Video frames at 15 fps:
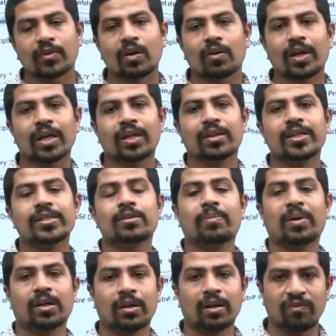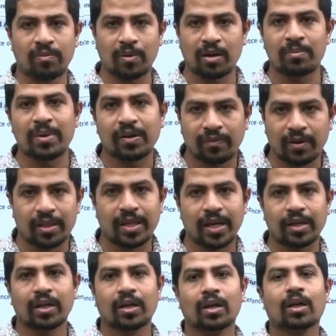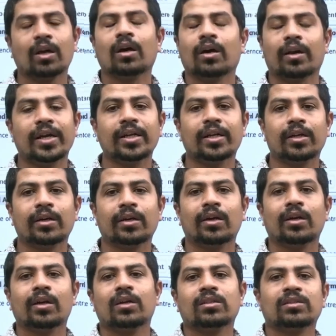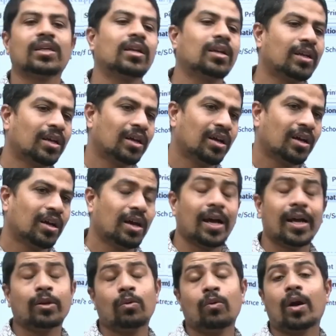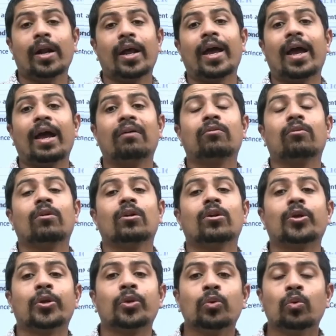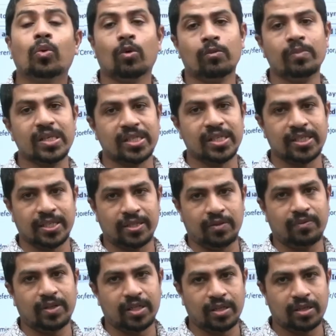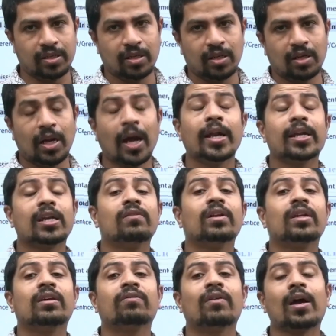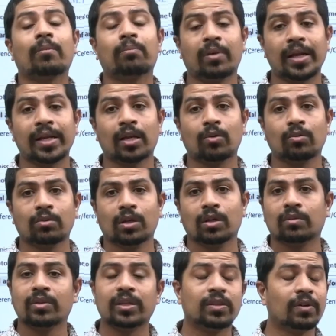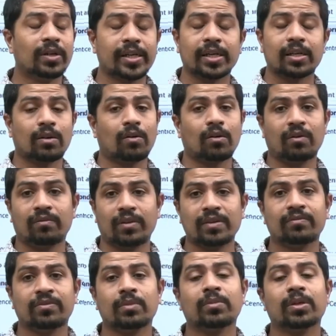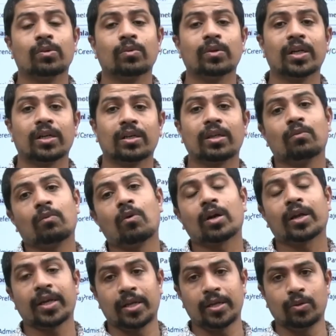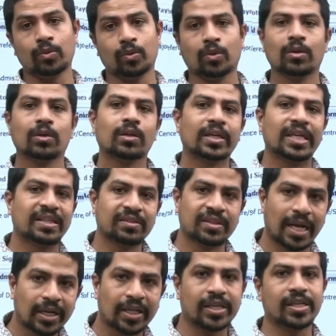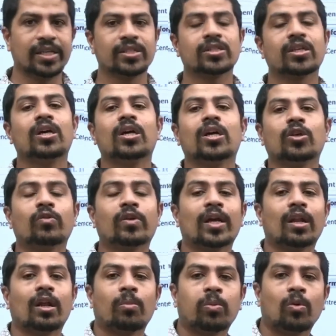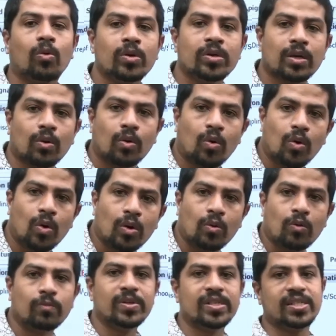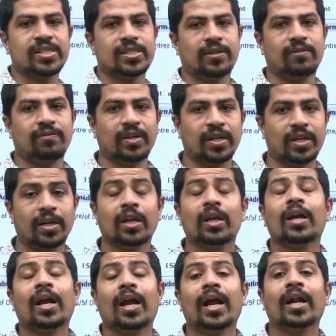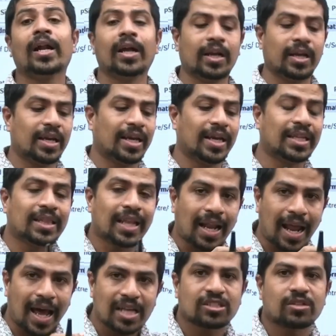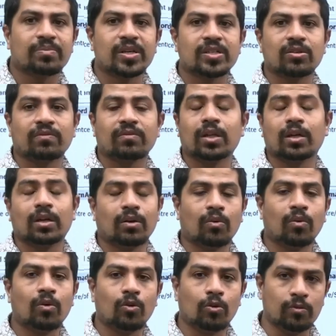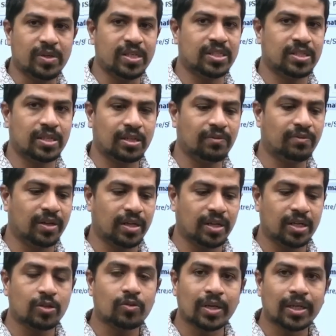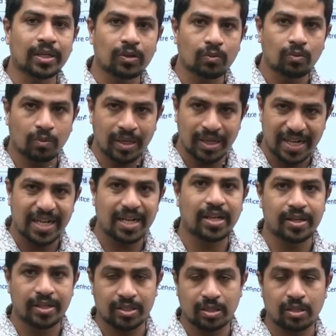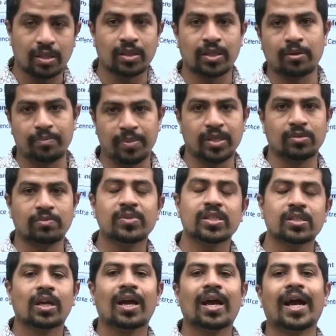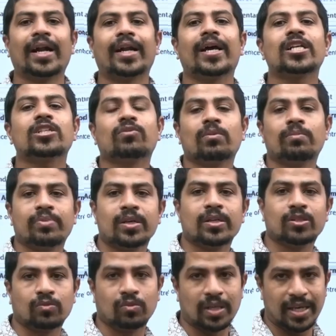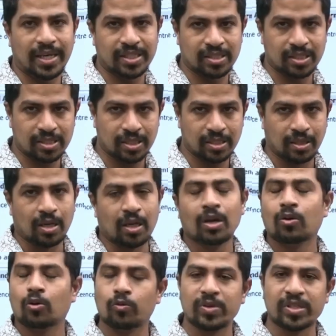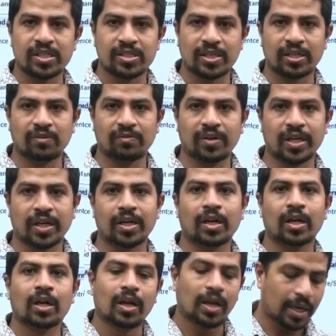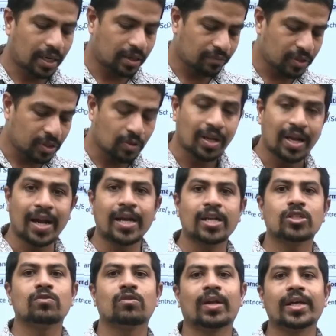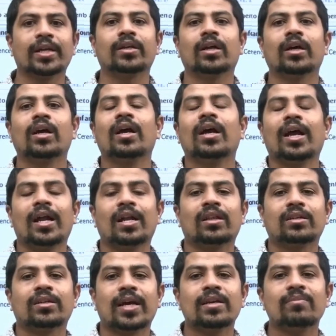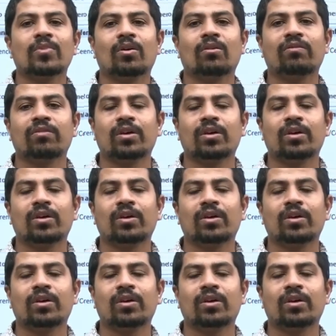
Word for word: Okay, there is a particular format for that, right? Uh, sir, I do not have new OBC certificate and even if I apply now, it will take a lot of time for me to get, then what can I do? in that case you can upload your old OBC certificate and in the last page of the old OBC certificate you can give one declaration in that page means attach one page to the existing OBC certificate and with your hands you write at the time of